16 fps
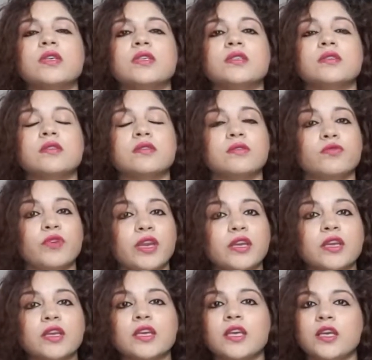is
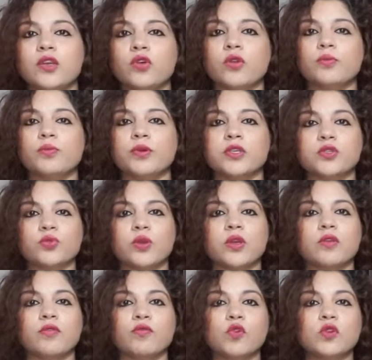very keen on
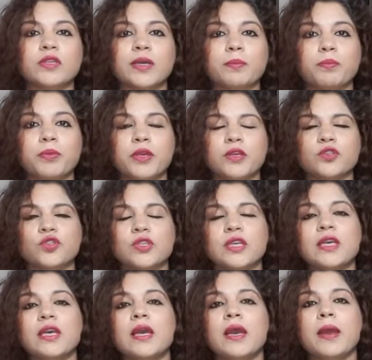pursuing a full-time
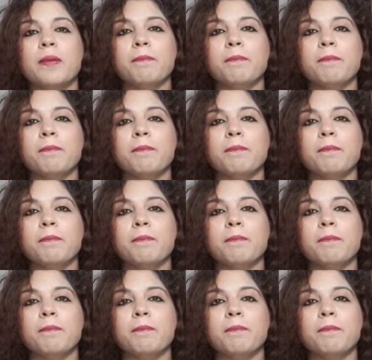PhD